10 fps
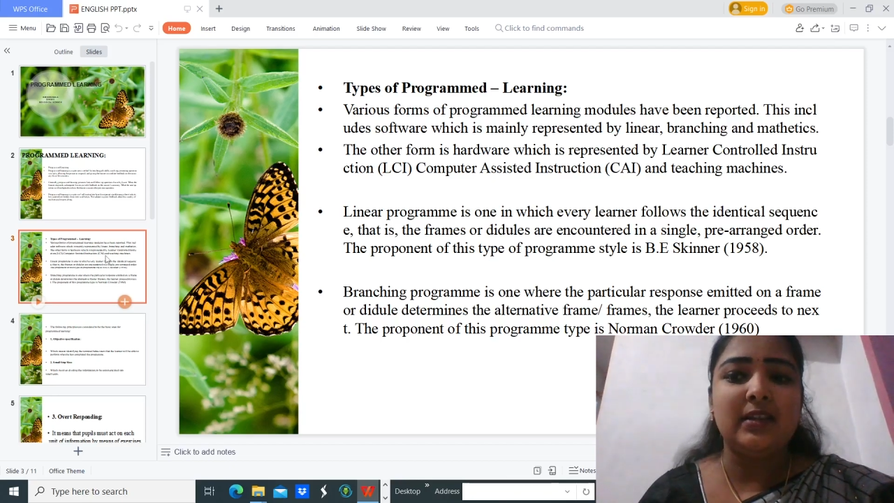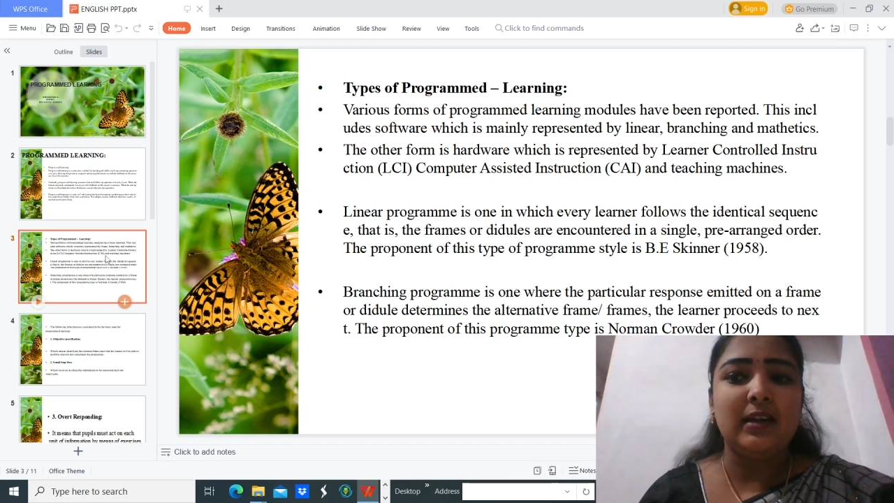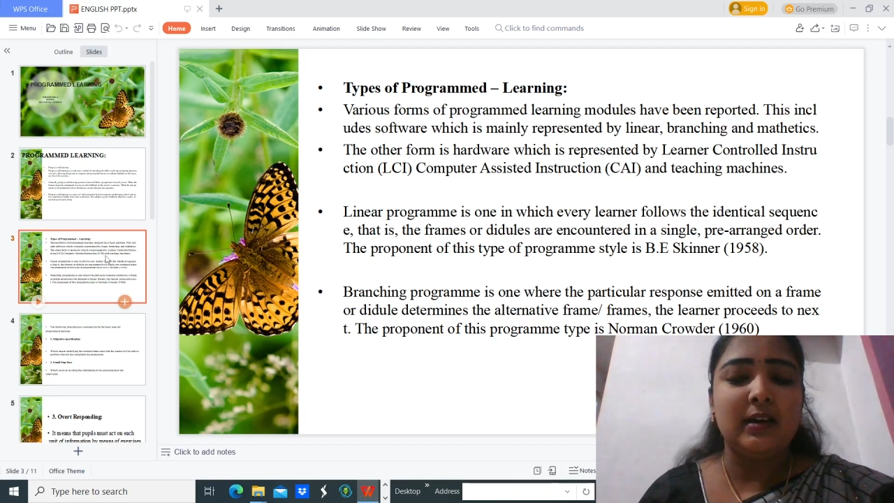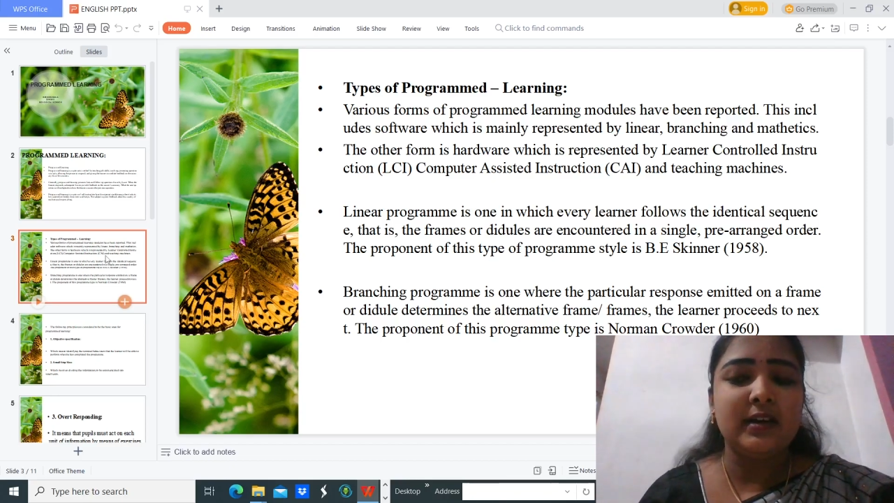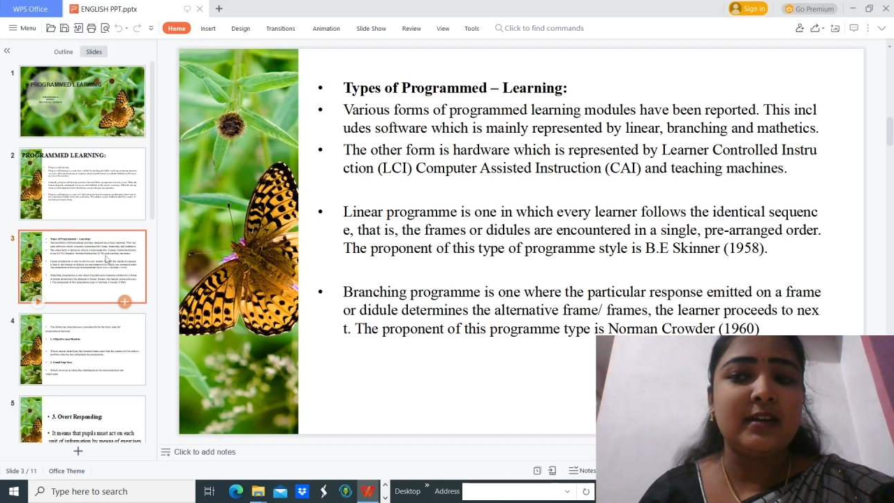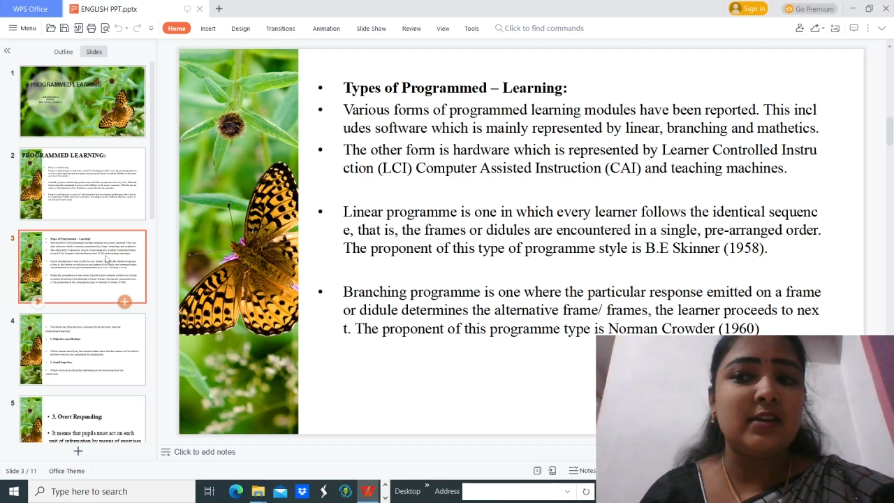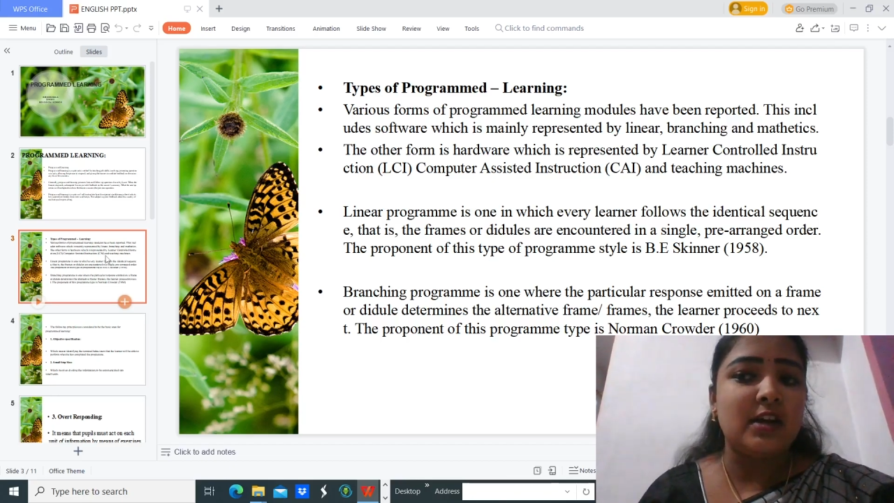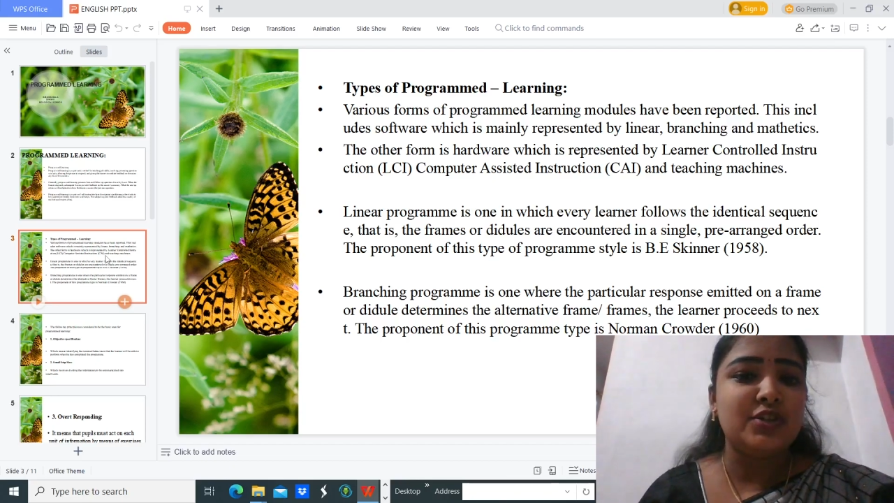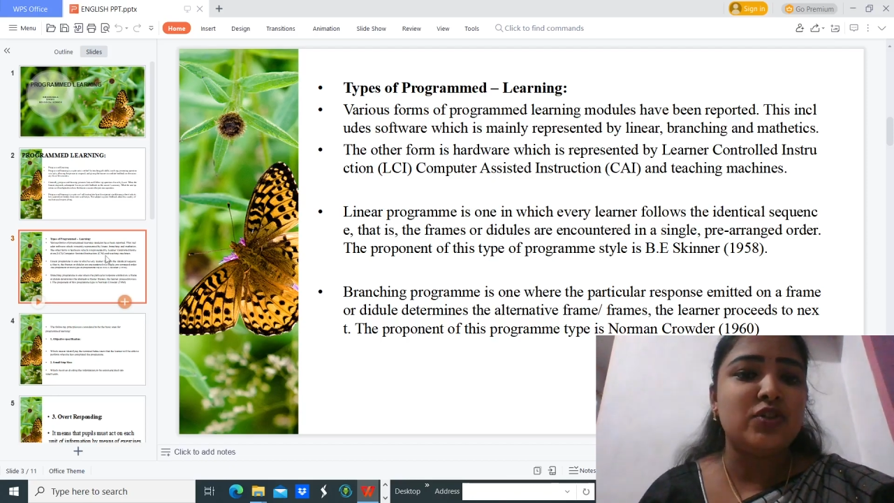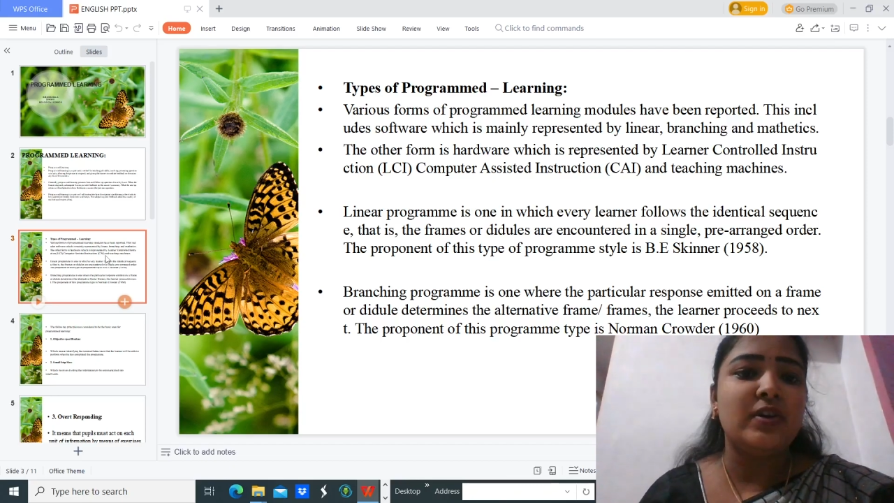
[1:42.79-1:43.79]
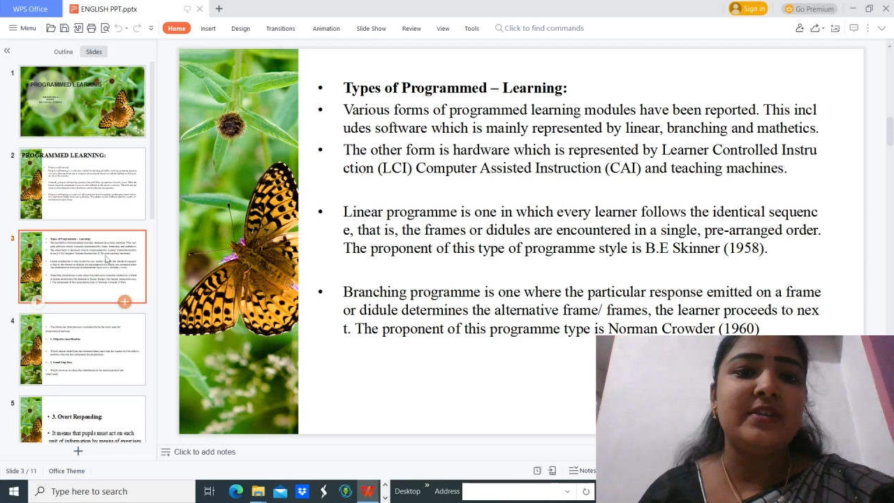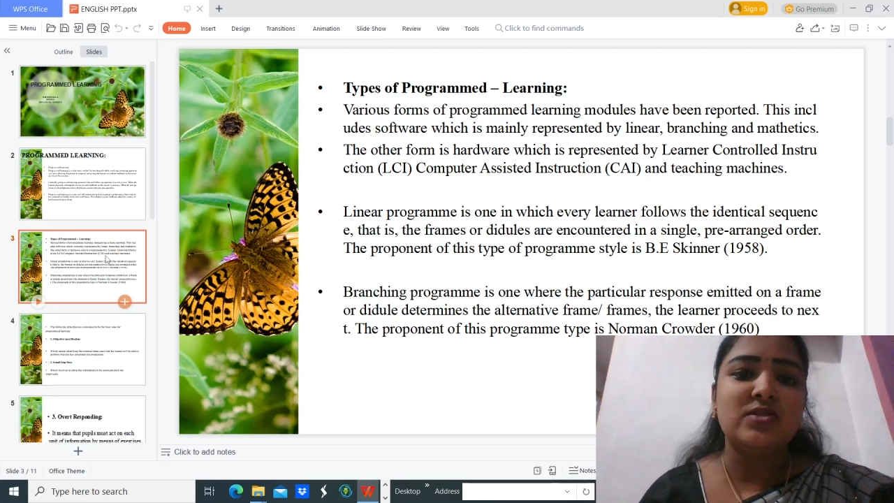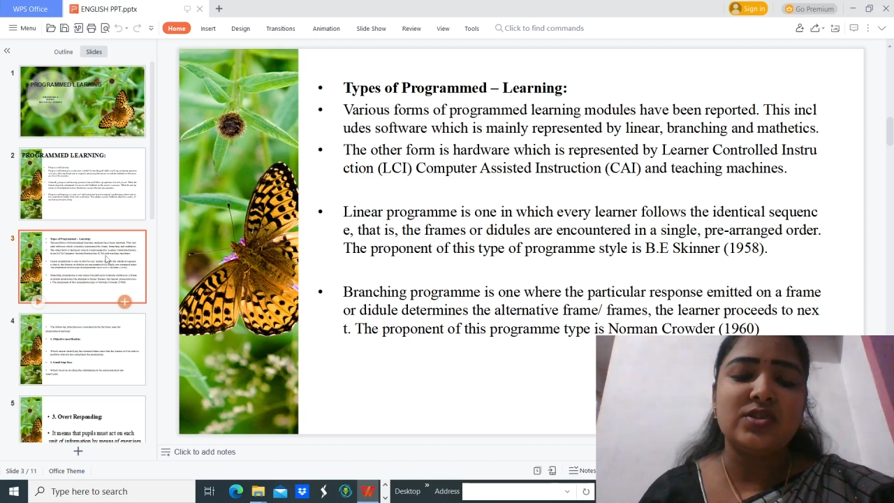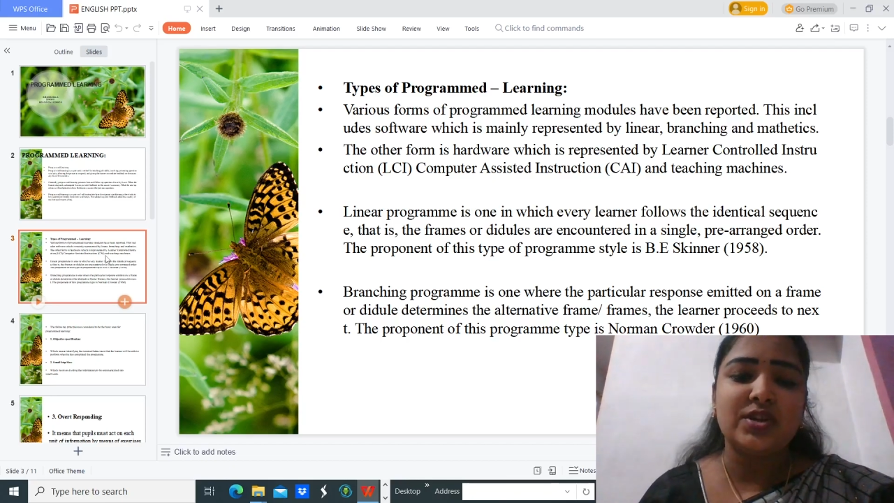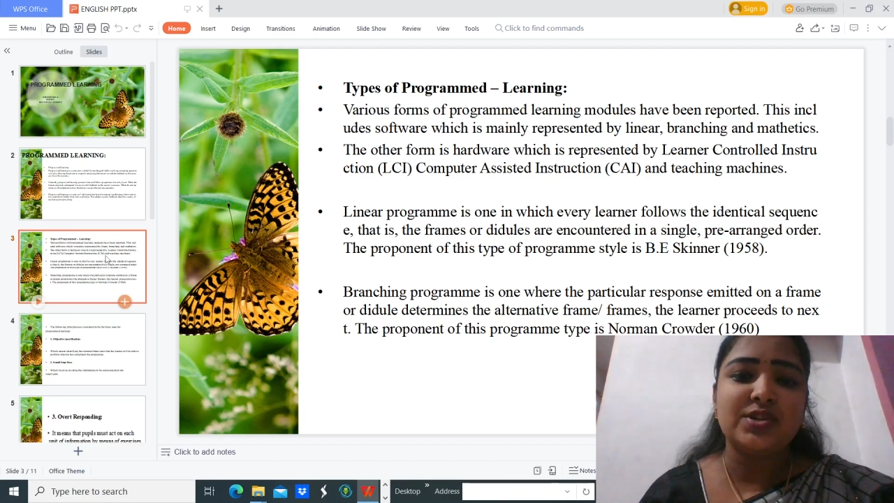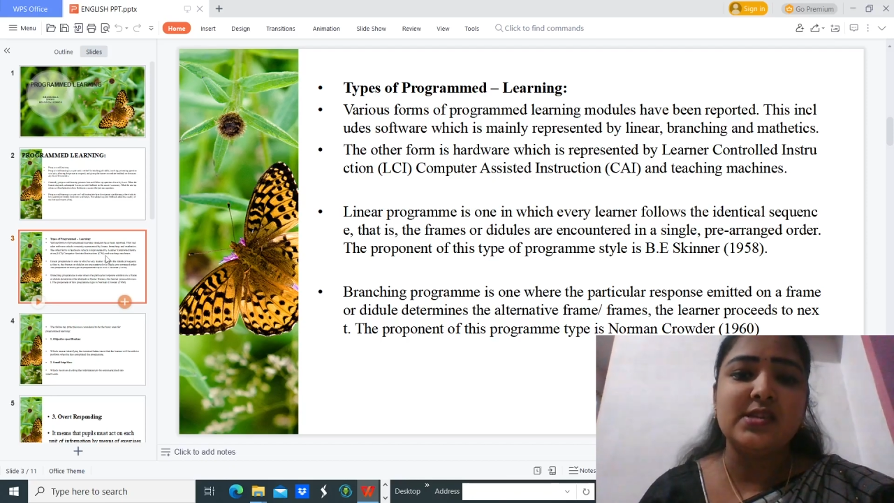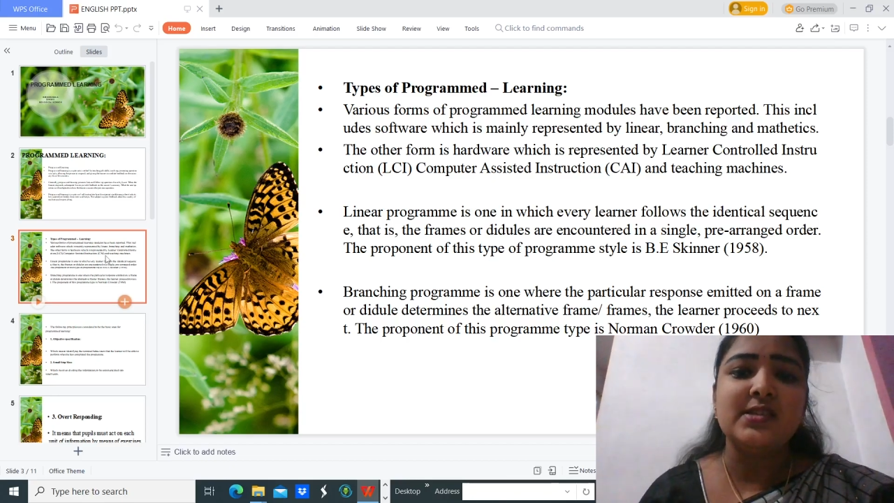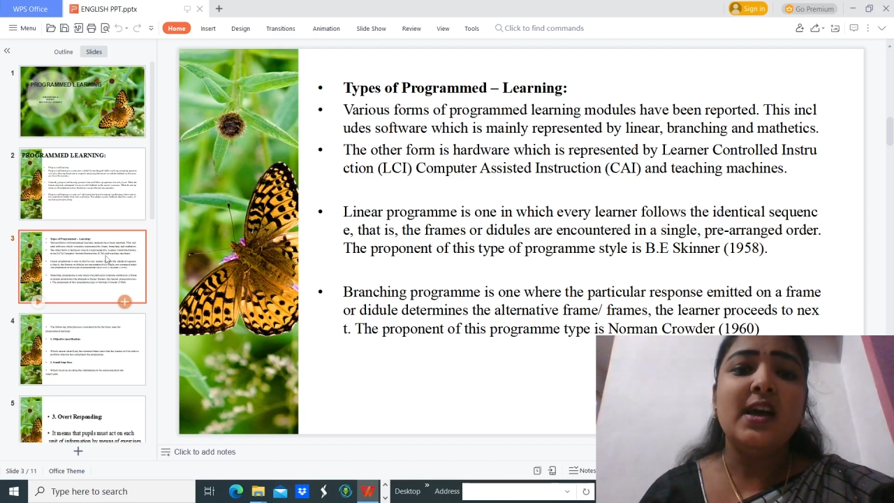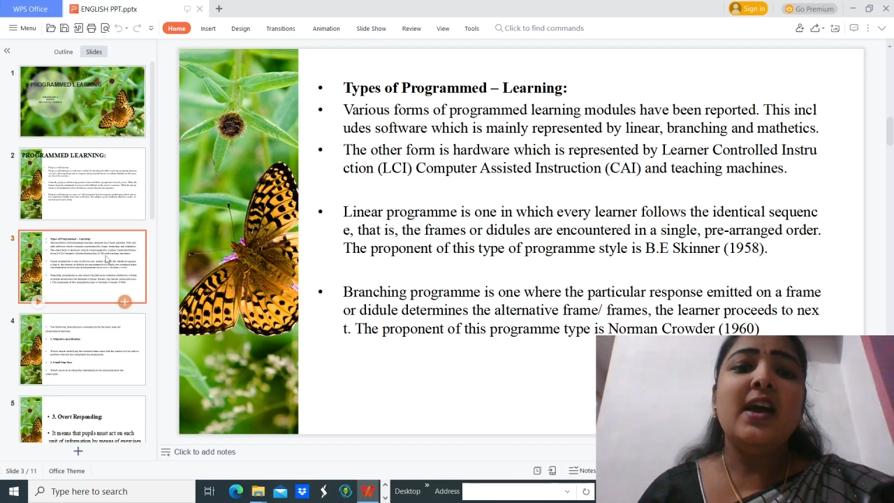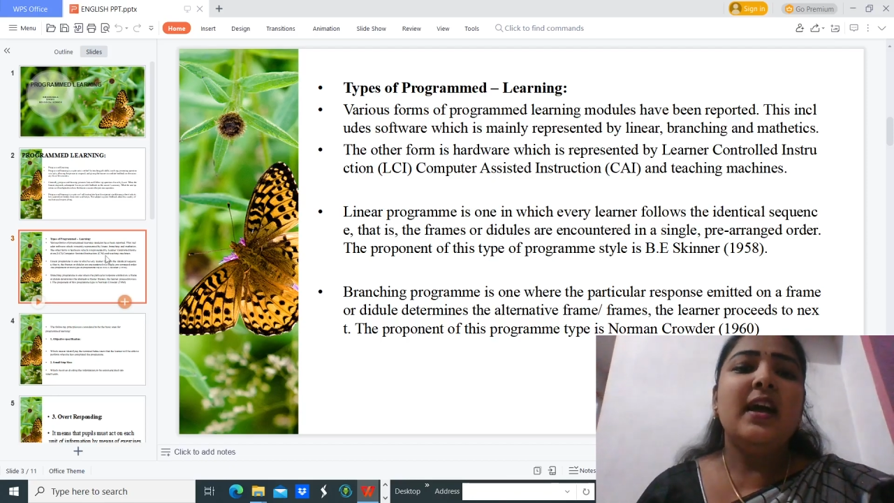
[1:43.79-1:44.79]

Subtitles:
the learner controlled instructions,